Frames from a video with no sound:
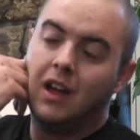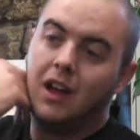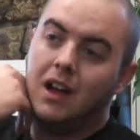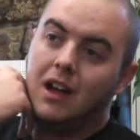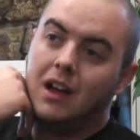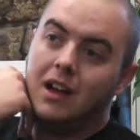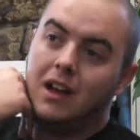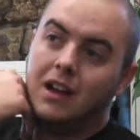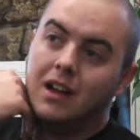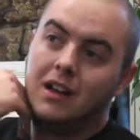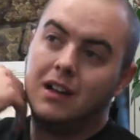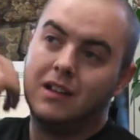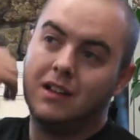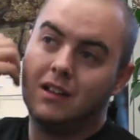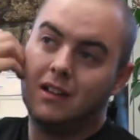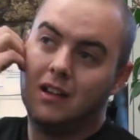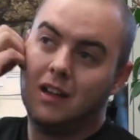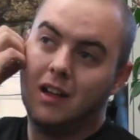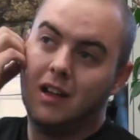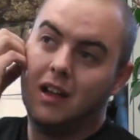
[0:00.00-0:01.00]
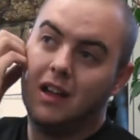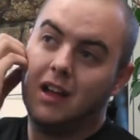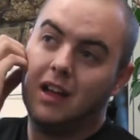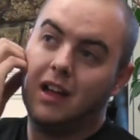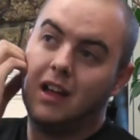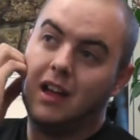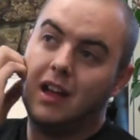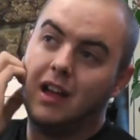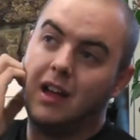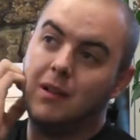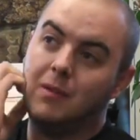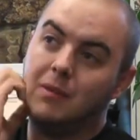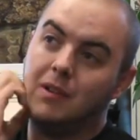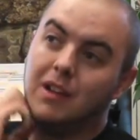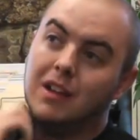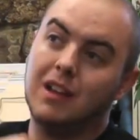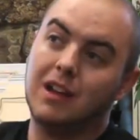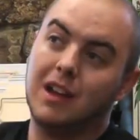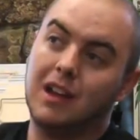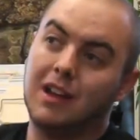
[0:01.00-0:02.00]
I
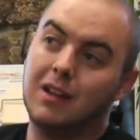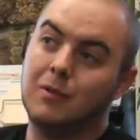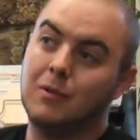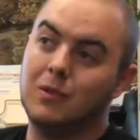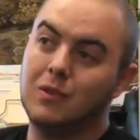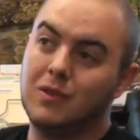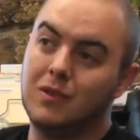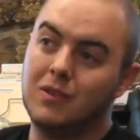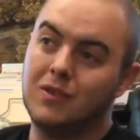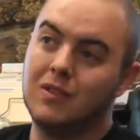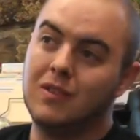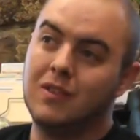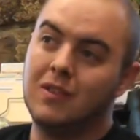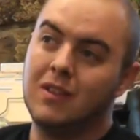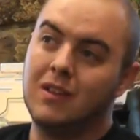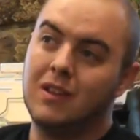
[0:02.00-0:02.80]
mean, I was